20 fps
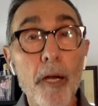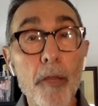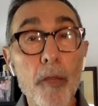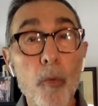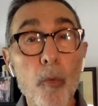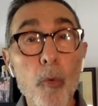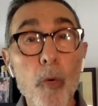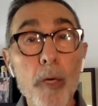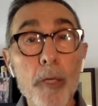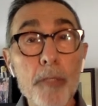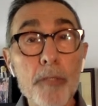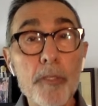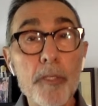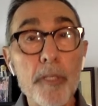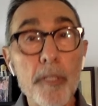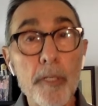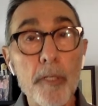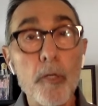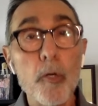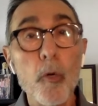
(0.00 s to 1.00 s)
are the ones
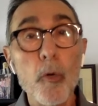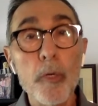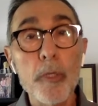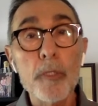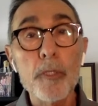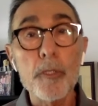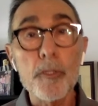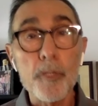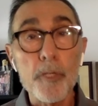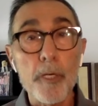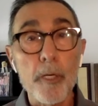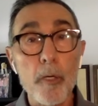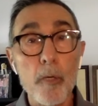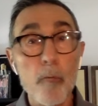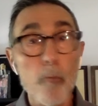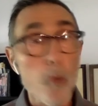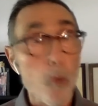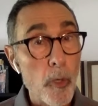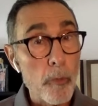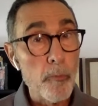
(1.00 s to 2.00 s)
that are going to sell
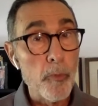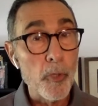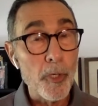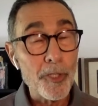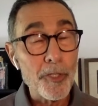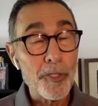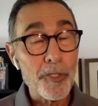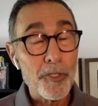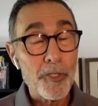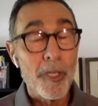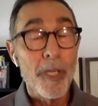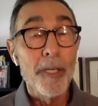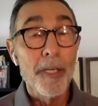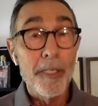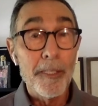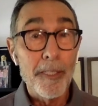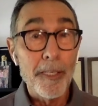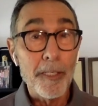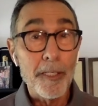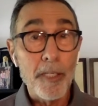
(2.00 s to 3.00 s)
more books
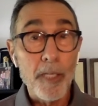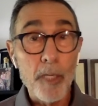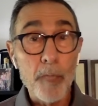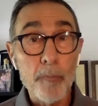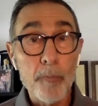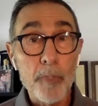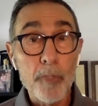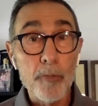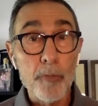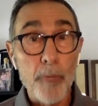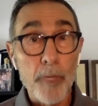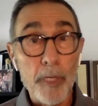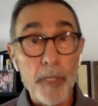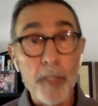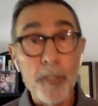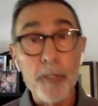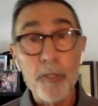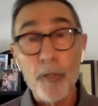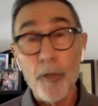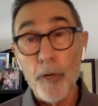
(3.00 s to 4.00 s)
that keep the
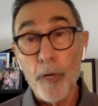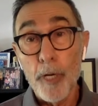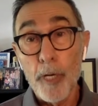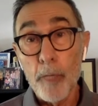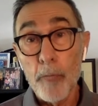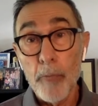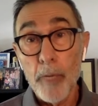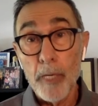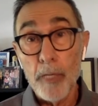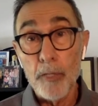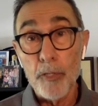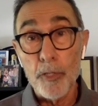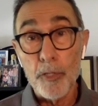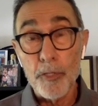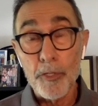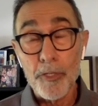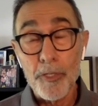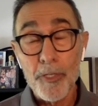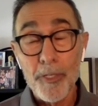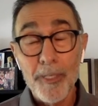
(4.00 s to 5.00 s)
reader turning
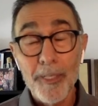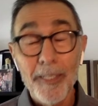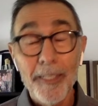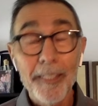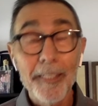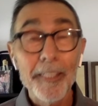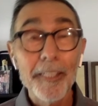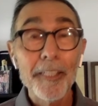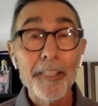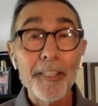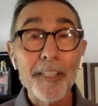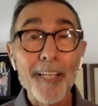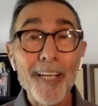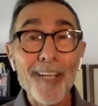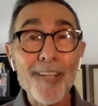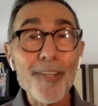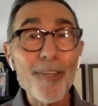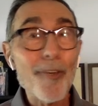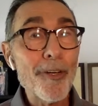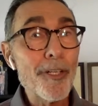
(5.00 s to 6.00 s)
pages.
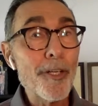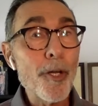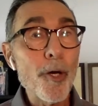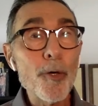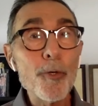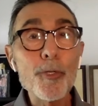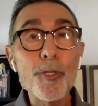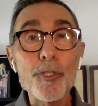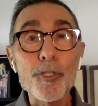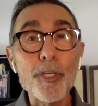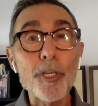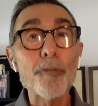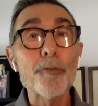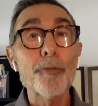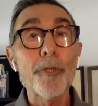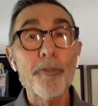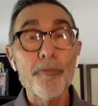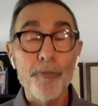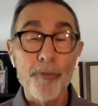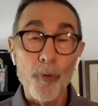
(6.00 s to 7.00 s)
Now, there are no
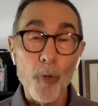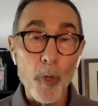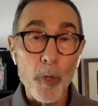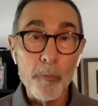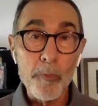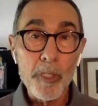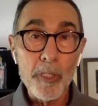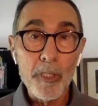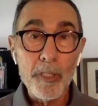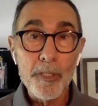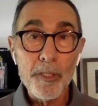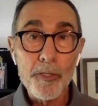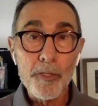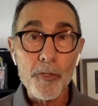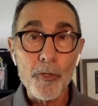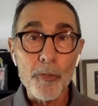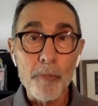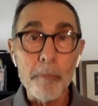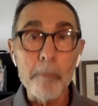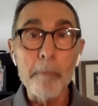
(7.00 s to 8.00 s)
secret formulas
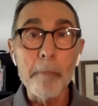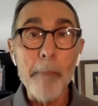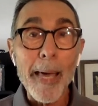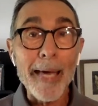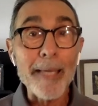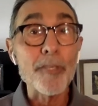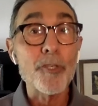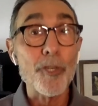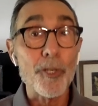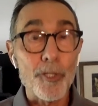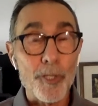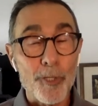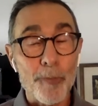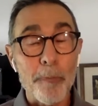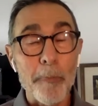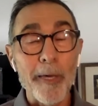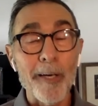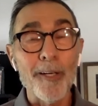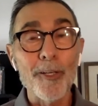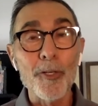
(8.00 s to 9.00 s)
or magic
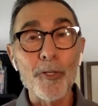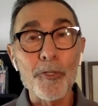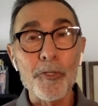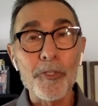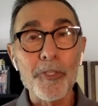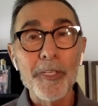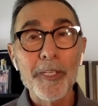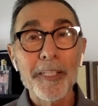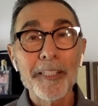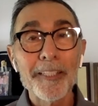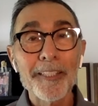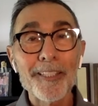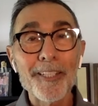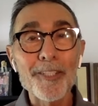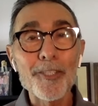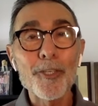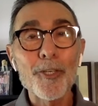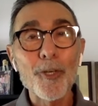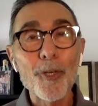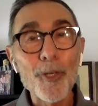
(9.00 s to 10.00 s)
spells
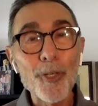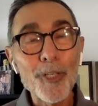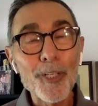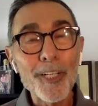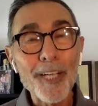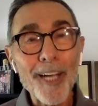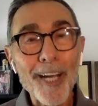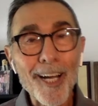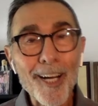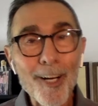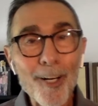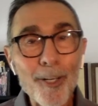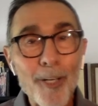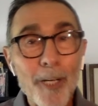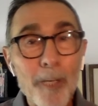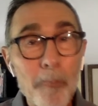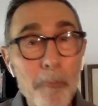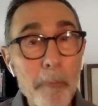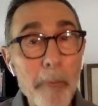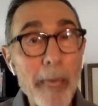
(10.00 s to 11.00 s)
that turn our
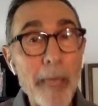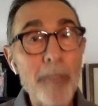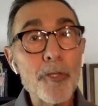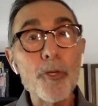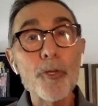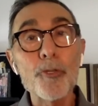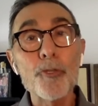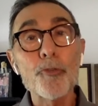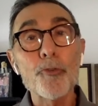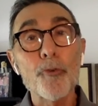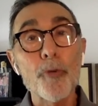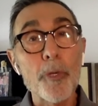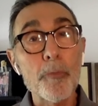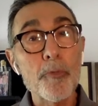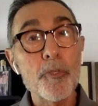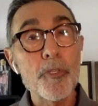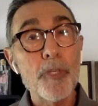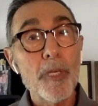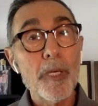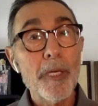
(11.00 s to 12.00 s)

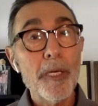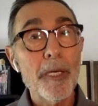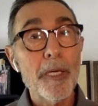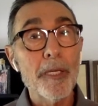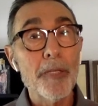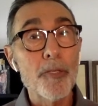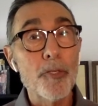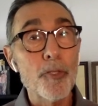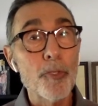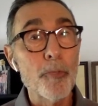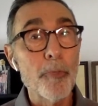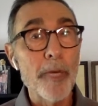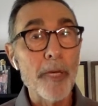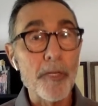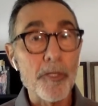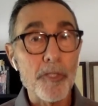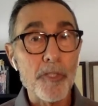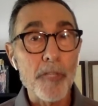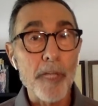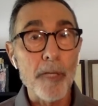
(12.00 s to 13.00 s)
manuscripts into
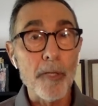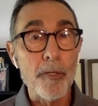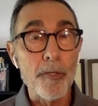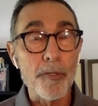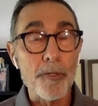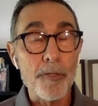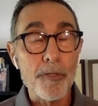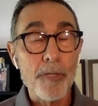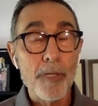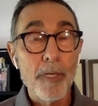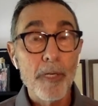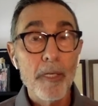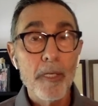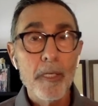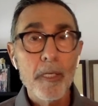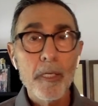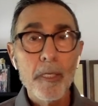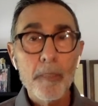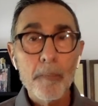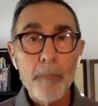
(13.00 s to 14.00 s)
bestsellers.
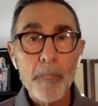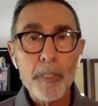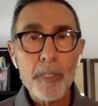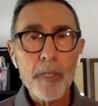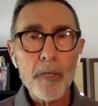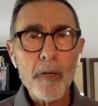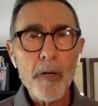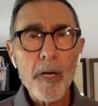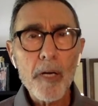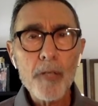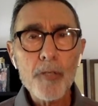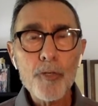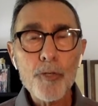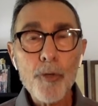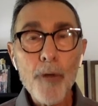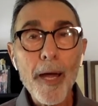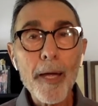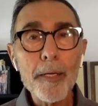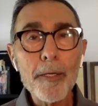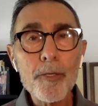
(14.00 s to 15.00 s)
But there are
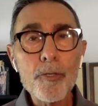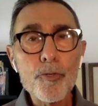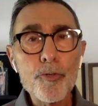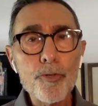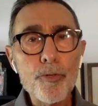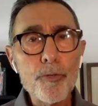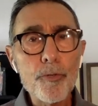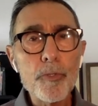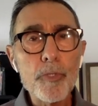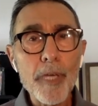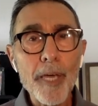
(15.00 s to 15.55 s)
tried and true